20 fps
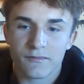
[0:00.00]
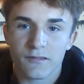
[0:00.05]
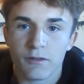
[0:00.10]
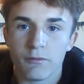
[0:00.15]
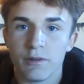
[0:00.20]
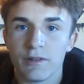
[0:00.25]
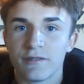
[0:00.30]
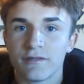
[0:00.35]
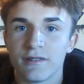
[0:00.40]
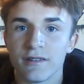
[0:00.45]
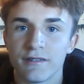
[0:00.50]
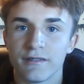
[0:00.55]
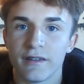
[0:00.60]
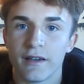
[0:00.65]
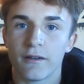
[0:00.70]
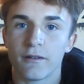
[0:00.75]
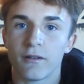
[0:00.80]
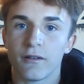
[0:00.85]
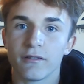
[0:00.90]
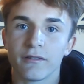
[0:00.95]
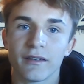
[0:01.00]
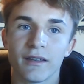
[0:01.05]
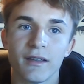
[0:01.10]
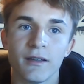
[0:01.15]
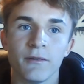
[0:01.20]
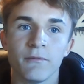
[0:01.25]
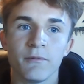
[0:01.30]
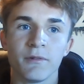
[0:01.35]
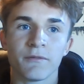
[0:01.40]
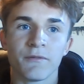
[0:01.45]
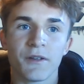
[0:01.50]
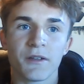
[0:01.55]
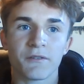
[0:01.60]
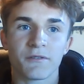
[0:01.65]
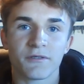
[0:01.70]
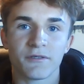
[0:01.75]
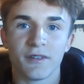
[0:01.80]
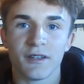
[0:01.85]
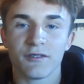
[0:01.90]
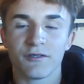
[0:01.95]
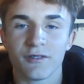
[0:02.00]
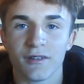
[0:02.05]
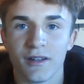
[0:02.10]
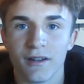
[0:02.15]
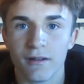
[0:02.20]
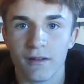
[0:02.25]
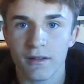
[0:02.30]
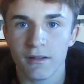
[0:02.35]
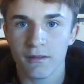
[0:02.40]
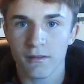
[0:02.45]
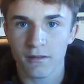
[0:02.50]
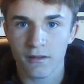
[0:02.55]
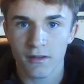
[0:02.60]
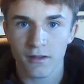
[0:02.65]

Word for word: we sit down all day, we're very stationary,